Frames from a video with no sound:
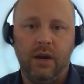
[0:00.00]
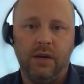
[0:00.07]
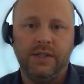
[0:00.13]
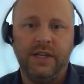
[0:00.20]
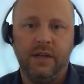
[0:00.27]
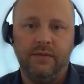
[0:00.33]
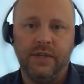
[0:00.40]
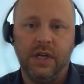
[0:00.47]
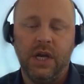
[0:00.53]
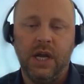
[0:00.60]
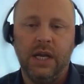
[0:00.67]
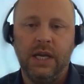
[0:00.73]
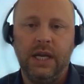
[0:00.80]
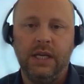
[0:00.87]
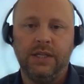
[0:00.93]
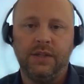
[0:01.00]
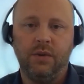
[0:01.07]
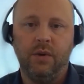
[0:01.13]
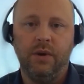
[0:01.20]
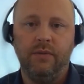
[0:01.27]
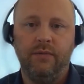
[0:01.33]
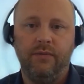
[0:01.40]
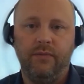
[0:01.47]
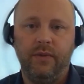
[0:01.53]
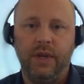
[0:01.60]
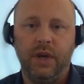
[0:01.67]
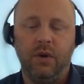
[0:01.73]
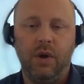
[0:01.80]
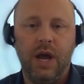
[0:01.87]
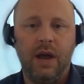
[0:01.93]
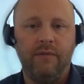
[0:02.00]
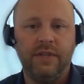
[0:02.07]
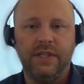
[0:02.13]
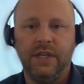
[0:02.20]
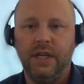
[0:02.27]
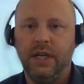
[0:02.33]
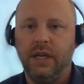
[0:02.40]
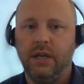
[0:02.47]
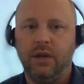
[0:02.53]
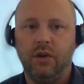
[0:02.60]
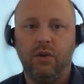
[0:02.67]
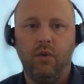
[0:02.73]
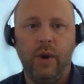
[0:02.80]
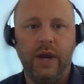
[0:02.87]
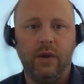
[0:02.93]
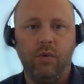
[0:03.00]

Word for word: ourselves on is sort of you know obviously quick